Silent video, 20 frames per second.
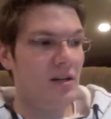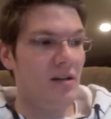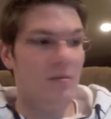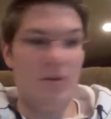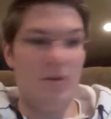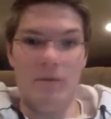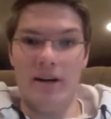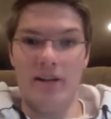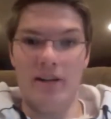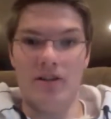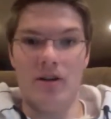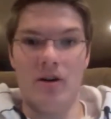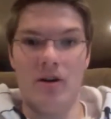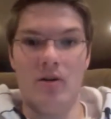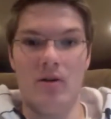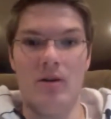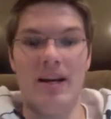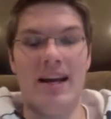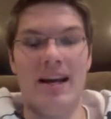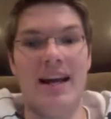
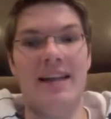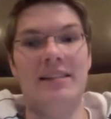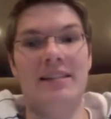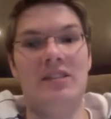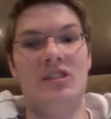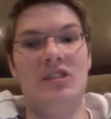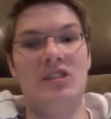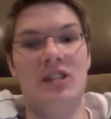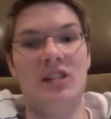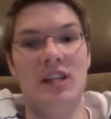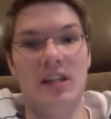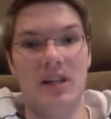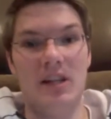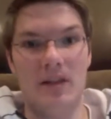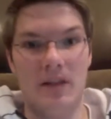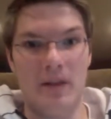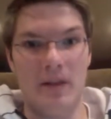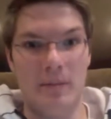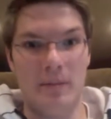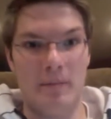Memento, and I had seen
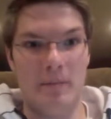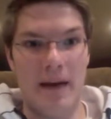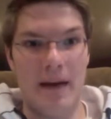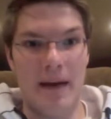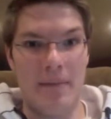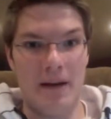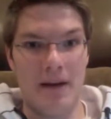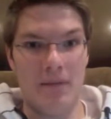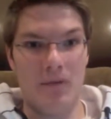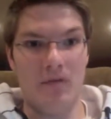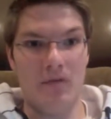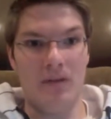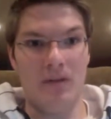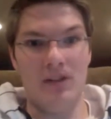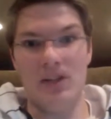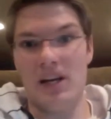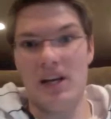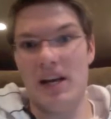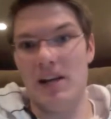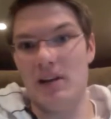the Batman
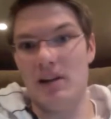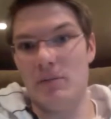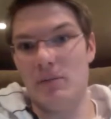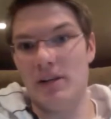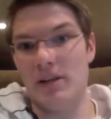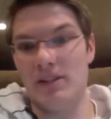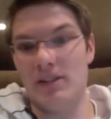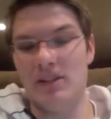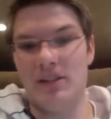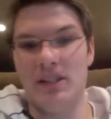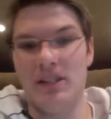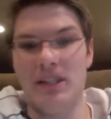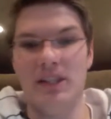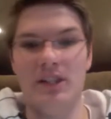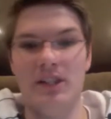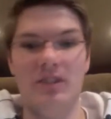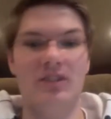movies and The Prestige.